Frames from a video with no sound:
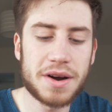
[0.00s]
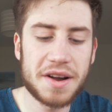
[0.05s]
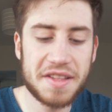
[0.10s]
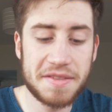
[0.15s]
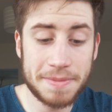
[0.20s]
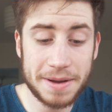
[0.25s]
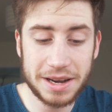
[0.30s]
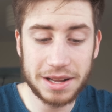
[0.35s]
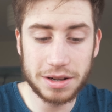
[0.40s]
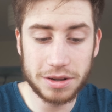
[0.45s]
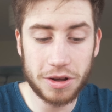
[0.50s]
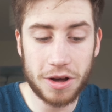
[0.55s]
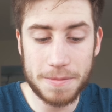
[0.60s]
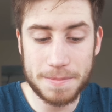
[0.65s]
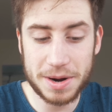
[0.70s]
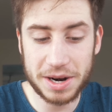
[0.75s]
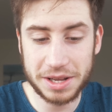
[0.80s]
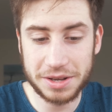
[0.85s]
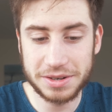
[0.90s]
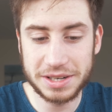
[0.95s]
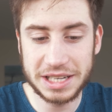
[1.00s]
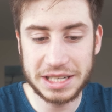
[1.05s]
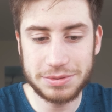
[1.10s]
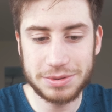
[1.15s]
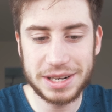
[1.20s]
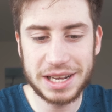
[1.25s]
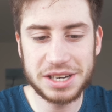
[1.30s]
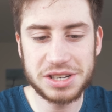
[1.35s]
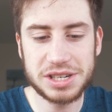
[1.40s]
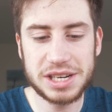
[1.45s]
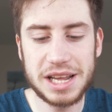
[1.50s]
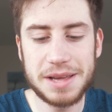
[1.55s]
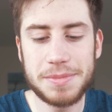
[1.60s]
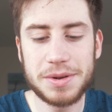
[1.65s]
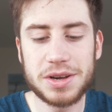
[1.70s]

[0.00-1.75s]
I spent a lot of money on this one actually,